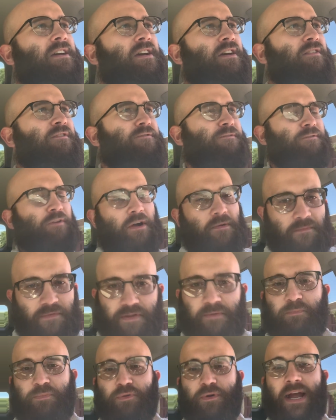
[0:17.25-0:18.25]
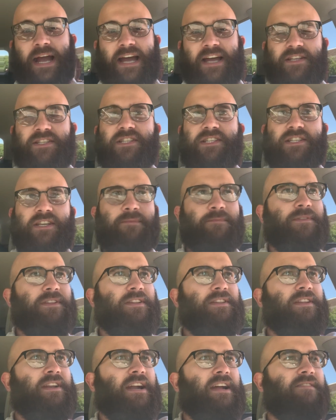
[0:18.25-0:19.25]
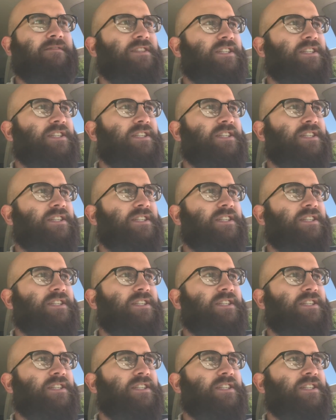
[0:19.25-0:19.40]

from The Press, something that I've